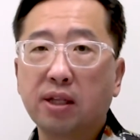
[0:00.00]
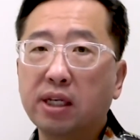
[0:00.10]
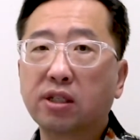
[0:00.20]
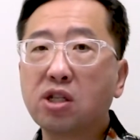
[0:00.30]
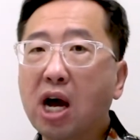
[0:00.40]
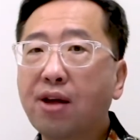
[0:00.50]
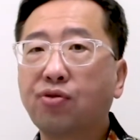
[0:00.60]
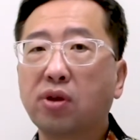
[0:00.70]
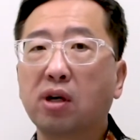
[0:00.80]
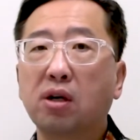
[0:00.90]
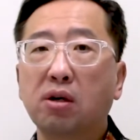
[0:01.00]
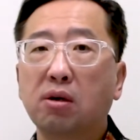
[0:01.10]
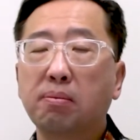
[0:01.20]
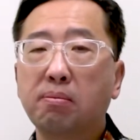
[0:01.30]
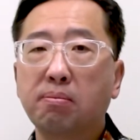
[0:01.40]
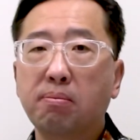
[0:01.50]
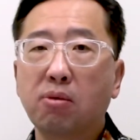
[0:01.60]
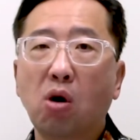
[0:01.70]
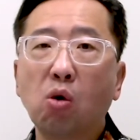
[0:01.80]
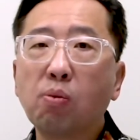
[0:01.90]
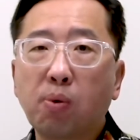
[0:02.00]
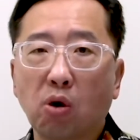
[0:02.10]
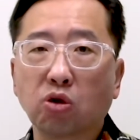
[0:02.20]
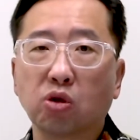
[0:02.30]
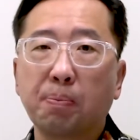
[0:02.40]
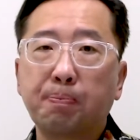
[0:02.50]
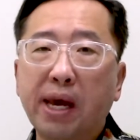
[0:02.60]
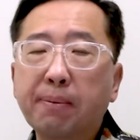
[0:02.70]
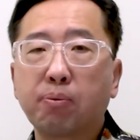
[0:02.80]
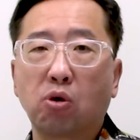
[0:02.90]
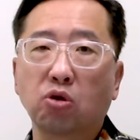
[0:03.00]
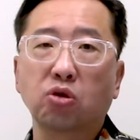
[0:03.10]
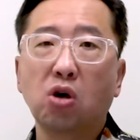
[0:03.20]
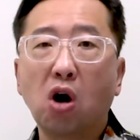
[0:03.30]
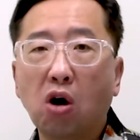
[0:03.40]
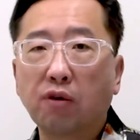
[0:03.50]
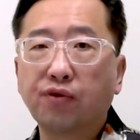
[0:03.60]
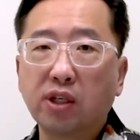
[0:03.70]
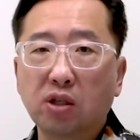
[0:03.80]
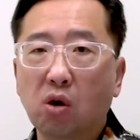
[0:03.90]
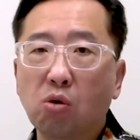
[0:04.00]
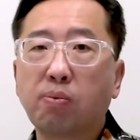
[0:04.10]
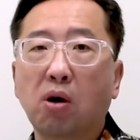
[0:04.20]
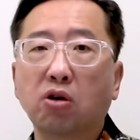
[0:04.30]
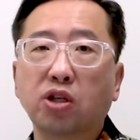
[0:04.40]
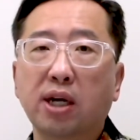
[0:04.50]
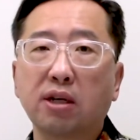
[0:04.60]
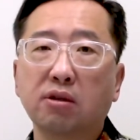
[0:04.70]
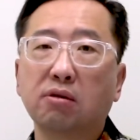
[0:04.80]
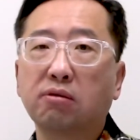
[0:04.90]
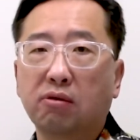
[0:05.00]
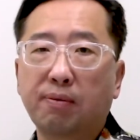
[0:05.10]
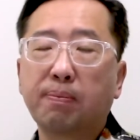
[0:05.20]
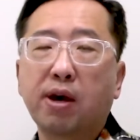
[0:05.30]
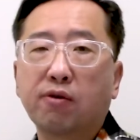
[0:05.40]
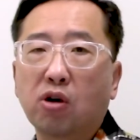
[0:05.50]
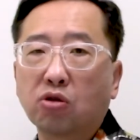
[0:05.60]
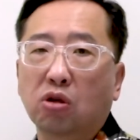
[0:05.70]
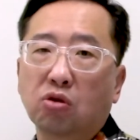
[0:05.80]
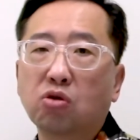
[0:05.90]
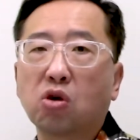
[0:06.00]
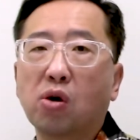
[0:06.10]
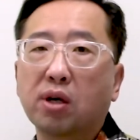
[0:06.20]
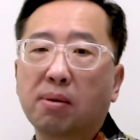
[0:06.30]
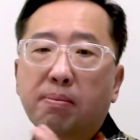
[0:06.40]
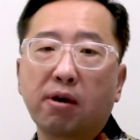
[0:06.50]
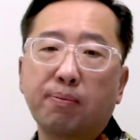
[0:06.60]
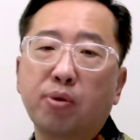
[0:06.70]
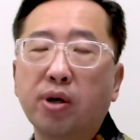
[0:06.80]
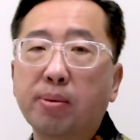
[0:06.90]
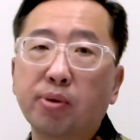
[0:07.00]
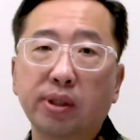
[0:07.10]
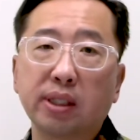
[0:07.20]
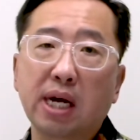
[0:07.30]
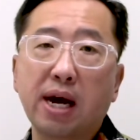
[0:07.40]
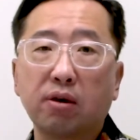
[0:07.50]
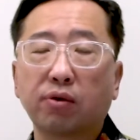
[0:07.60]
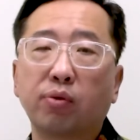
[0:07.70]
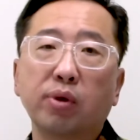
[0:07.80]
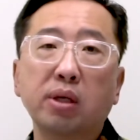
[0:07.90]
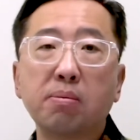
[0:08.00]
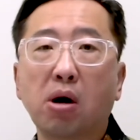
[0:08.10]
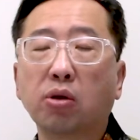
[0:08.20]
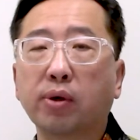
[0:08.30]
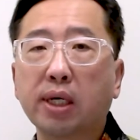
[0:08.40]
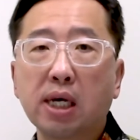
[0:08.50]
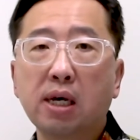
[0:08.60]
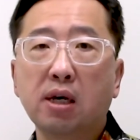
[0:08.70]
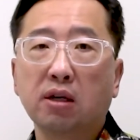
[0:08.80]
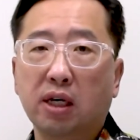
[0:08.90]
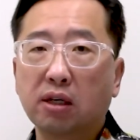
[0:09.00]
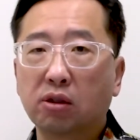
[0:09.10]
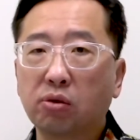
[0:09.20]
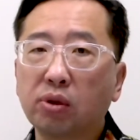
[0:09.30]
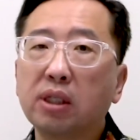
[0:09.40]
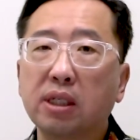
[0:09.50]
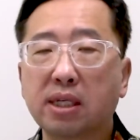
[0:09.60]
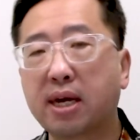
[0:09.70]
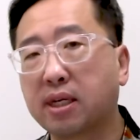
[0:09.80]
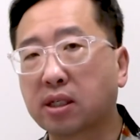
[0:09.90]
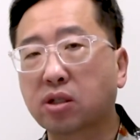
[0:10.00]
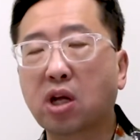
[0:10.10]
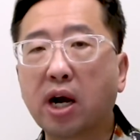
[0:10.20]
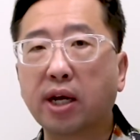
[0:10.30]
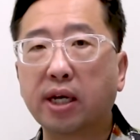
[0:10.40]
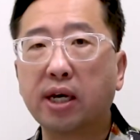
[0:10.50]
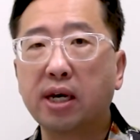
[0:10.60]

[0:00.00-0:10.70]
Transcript: it's not the whole portion, the big portion of this whole project, compared to construction drawing, compared to preliminary design or 3D modeling. Okay, 2D design is a starting.